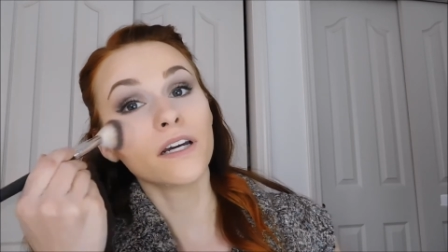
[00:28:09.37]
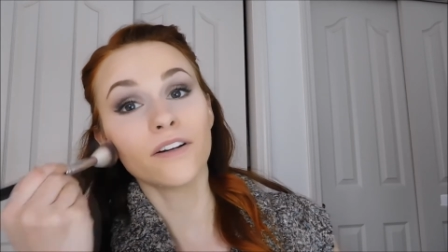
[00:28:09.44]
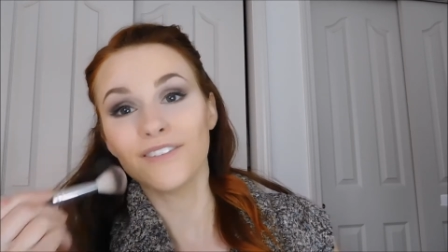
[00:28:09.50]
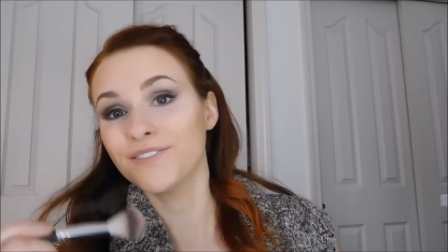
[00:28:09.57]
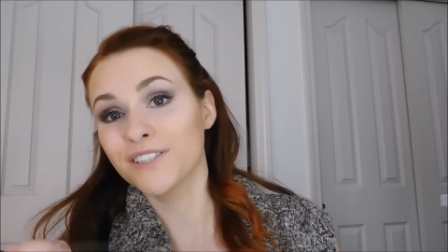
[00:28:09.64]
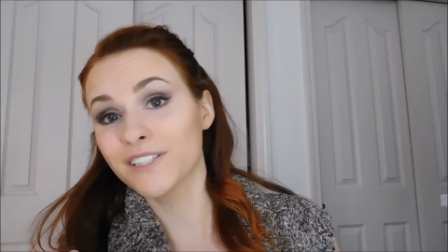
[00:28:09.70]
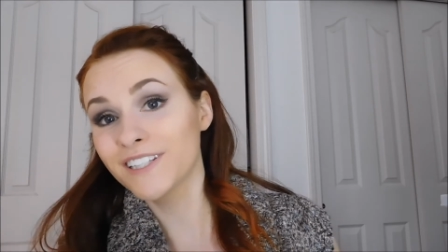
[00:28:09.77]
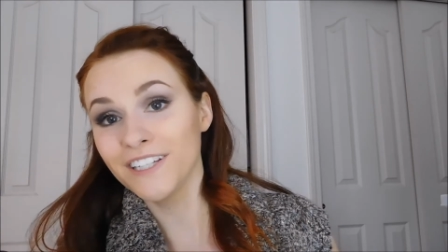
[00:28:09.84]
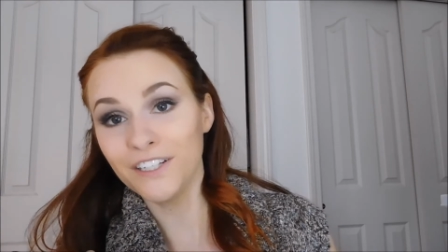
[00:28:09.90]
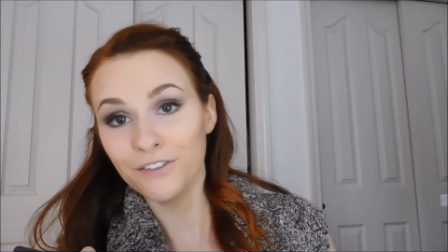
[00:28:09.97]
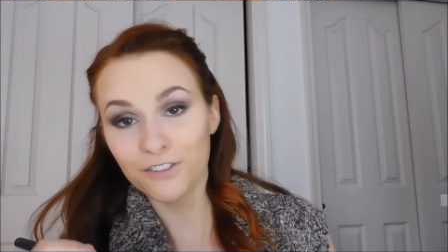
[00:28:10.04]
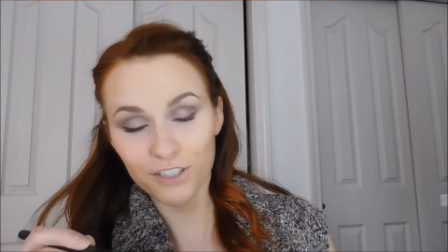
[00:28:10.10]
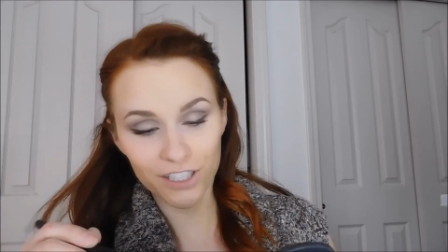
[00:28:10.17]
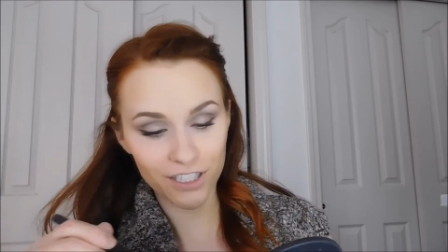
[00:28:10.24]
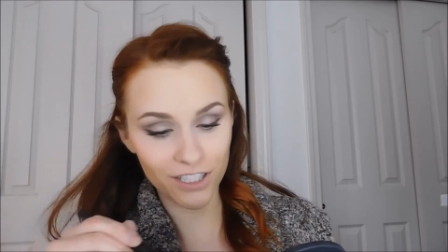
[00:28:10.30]
and obviously
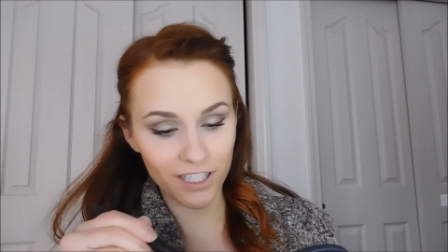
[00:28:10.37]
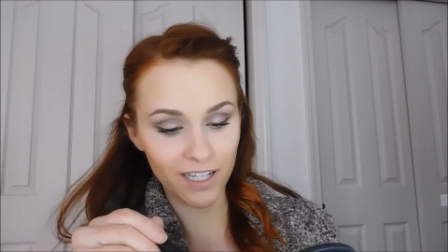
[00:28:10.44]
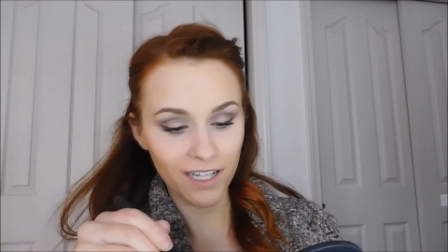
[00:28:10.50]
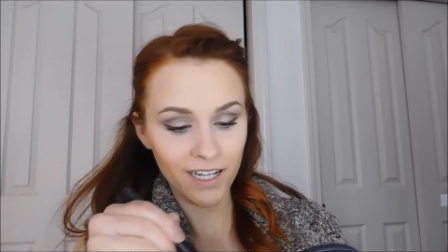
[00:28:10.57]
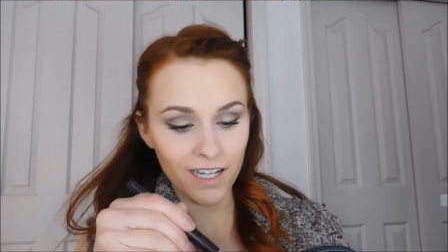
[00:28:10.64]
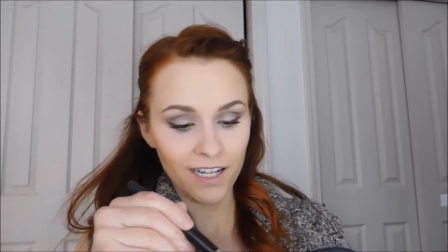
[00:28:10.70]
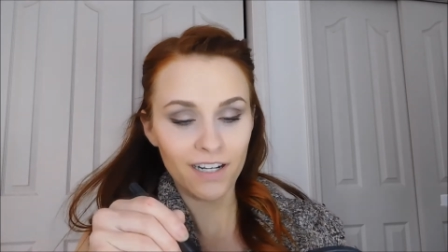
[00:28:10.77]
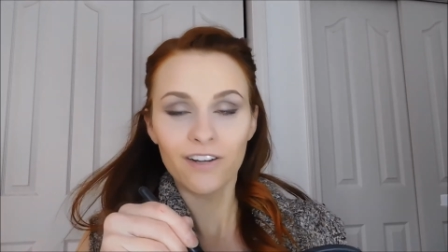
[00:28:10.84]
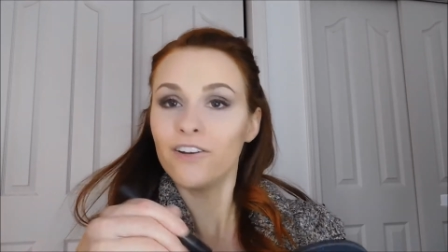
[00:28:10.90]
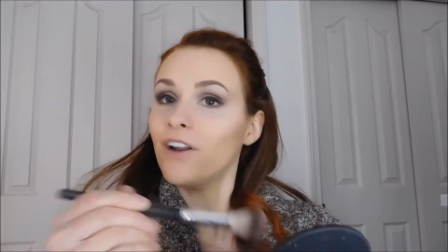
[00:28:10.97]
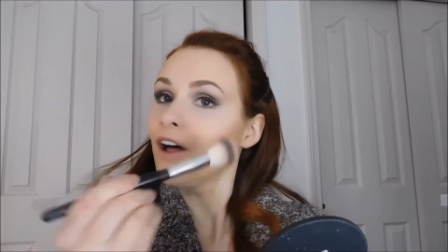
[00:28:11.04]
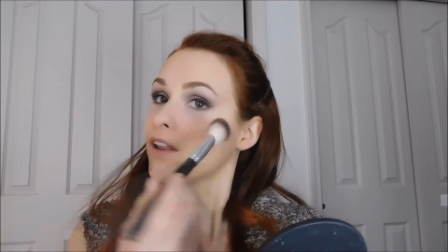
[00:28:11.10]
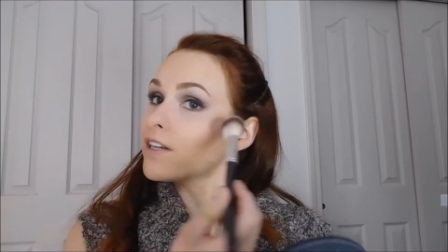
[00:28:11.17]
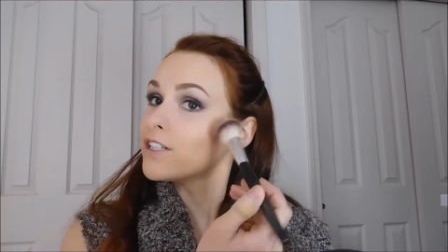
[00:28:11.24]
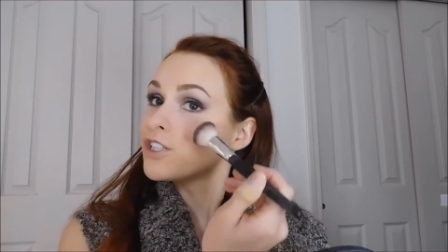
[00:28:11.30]
nutrition
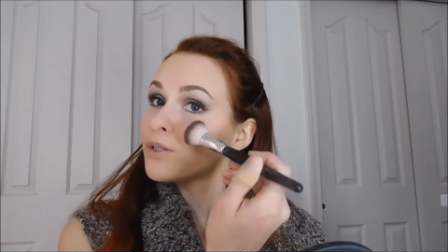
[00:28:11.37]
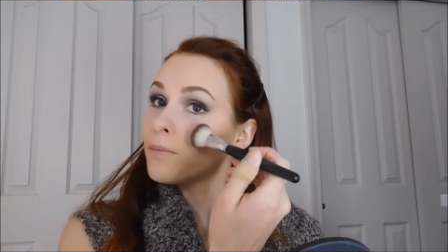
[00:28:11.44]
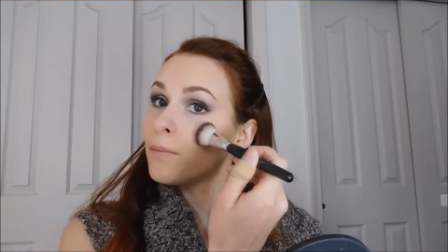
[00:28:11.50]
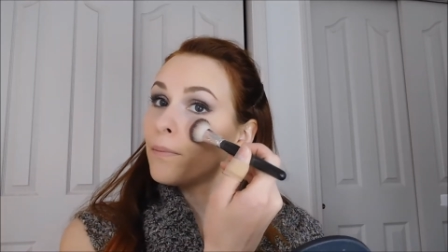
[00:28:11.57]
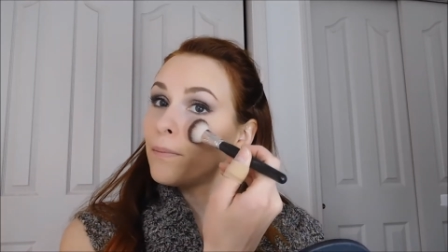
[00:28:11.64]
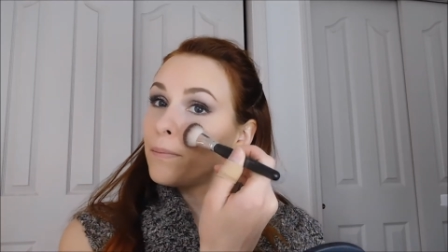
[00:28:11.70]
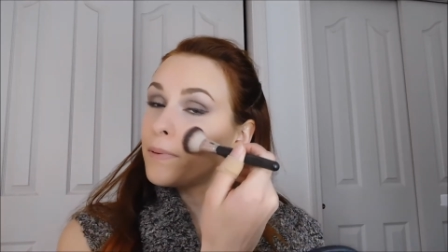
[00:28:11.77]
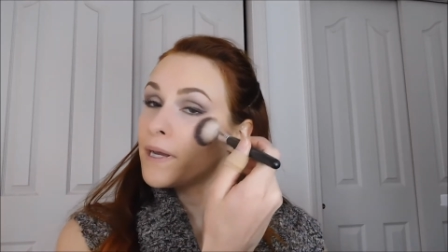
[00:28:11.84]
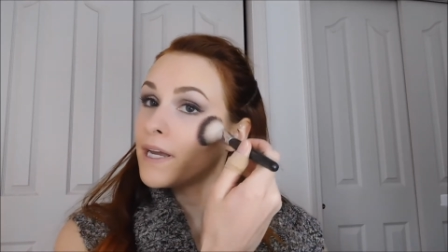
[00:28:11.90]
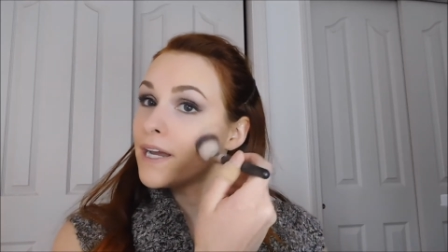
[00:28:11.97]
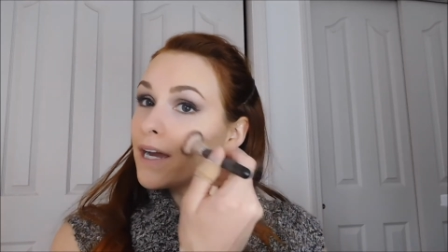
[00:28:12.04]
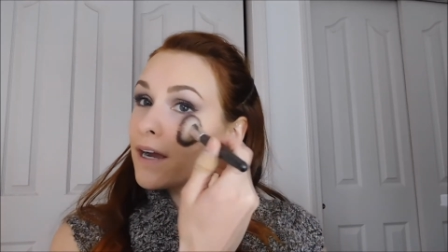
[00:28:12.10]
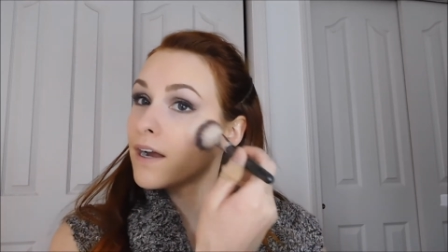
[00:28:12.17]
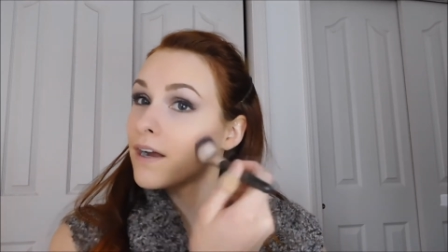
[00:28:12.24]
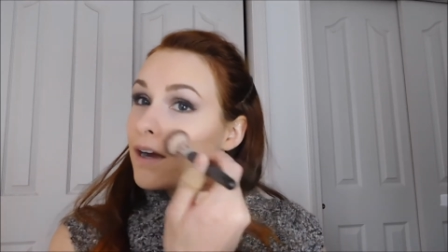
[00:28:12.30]
knowledge,
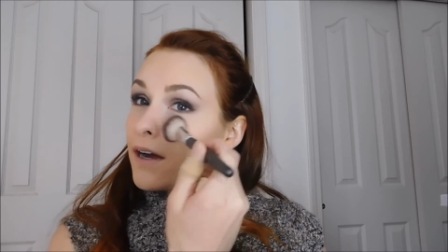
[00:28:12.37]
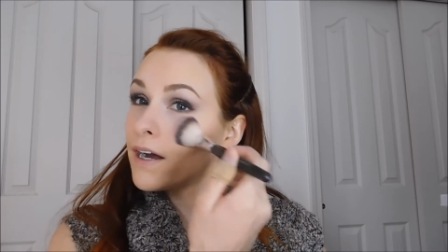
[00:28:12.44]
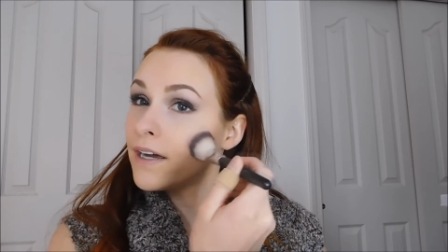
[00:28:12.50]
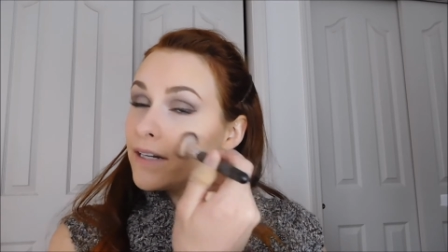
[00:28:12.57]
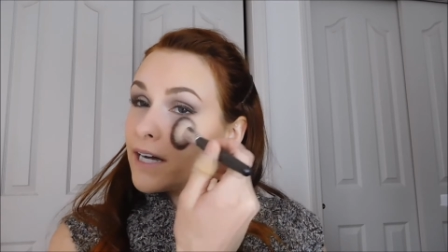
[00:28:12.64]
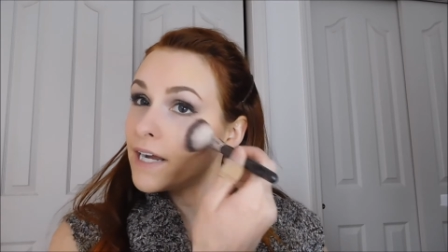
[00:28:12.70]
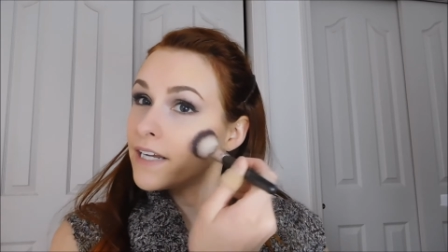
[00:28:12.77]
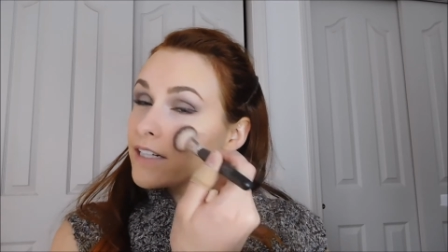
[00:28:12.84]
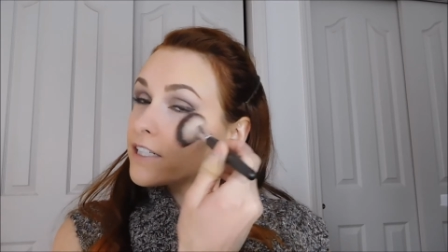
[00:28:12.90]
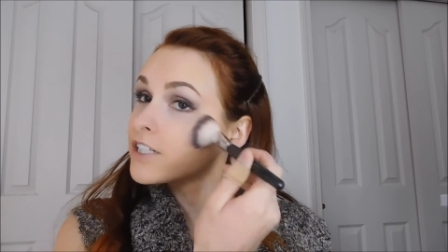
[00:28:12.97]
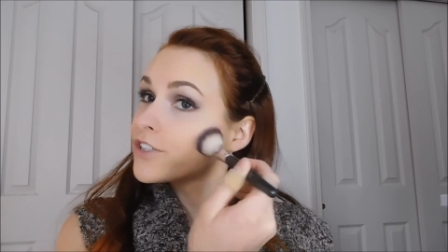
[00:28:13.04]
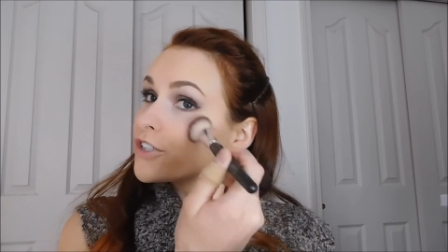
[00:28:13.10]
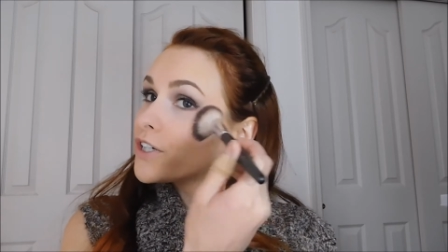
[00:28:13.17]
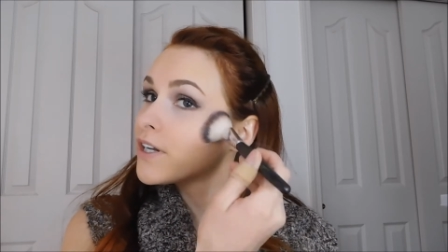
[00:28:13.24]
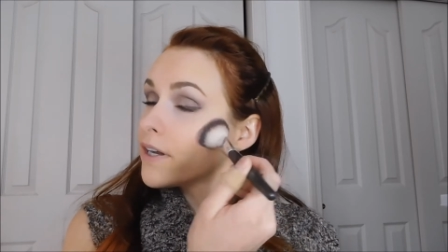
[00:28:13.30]
being a
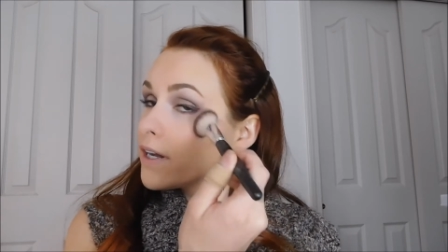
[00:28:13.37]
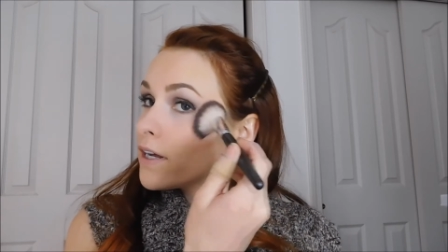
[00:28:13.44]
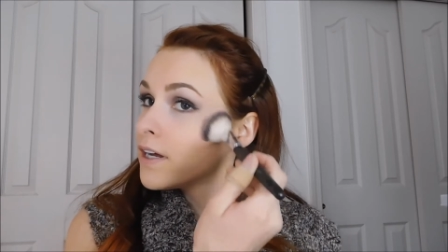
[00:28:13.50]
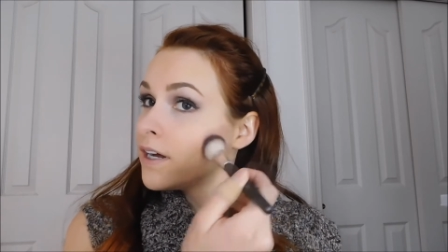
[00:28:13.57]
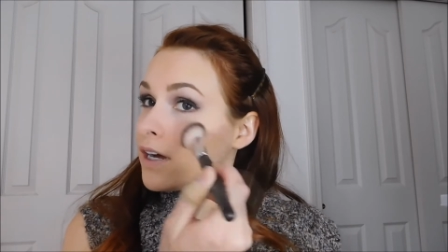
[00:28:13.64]
dietitian.